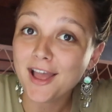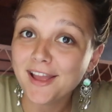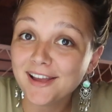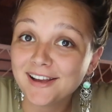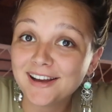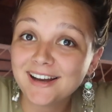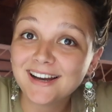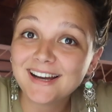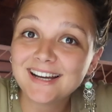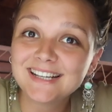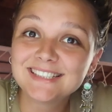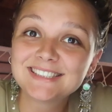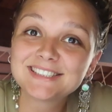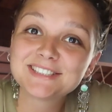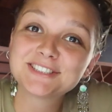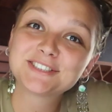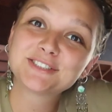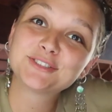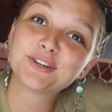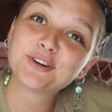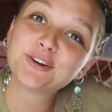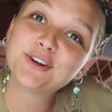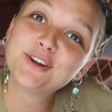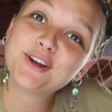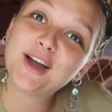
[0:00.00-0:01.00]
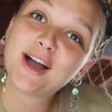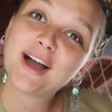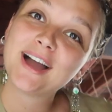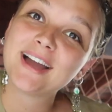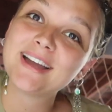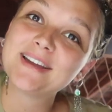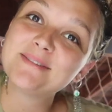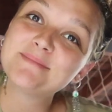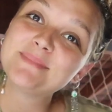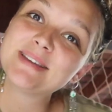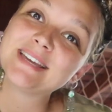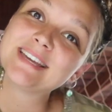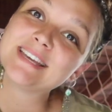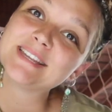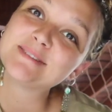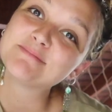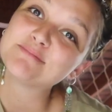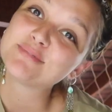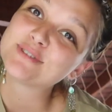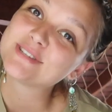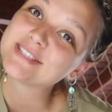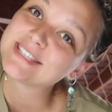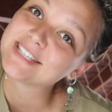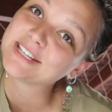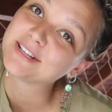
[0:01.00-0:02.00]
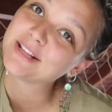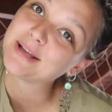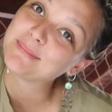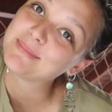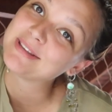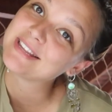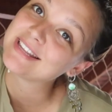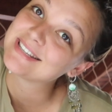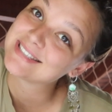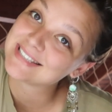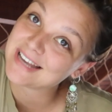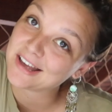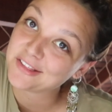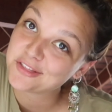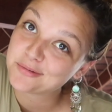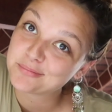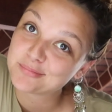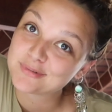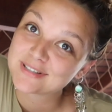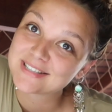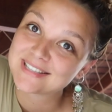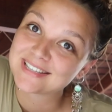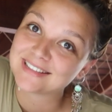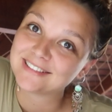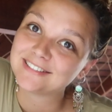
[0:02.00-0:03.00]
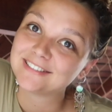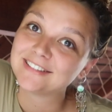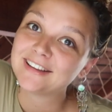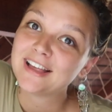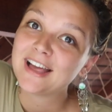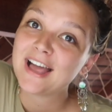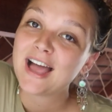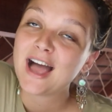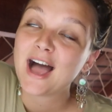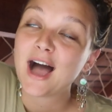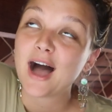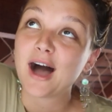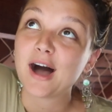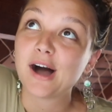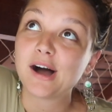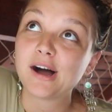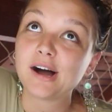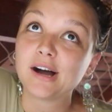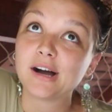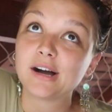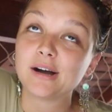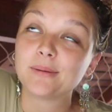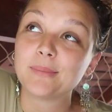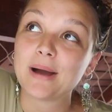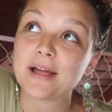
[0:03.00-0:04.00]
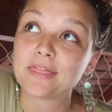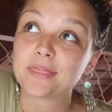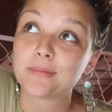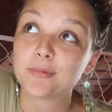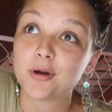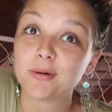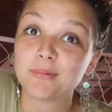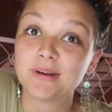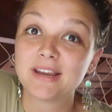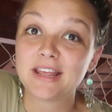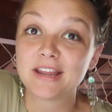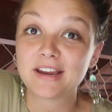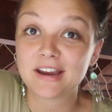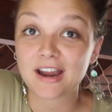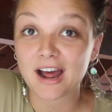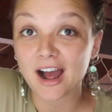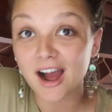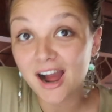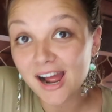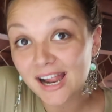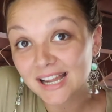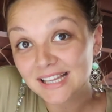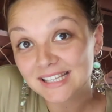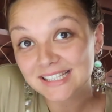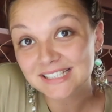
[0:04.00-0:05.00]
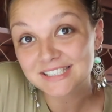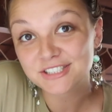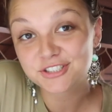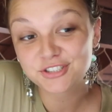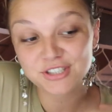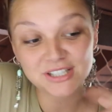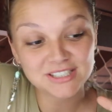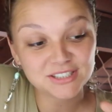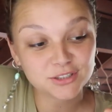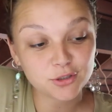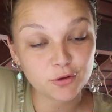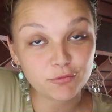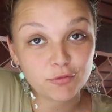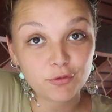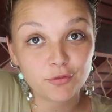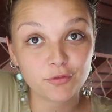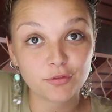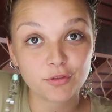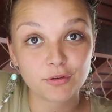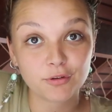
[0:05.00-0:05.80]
Hey guys, so I'm in Brazil. I'm in the south of Brazil at the moment, in an island just off of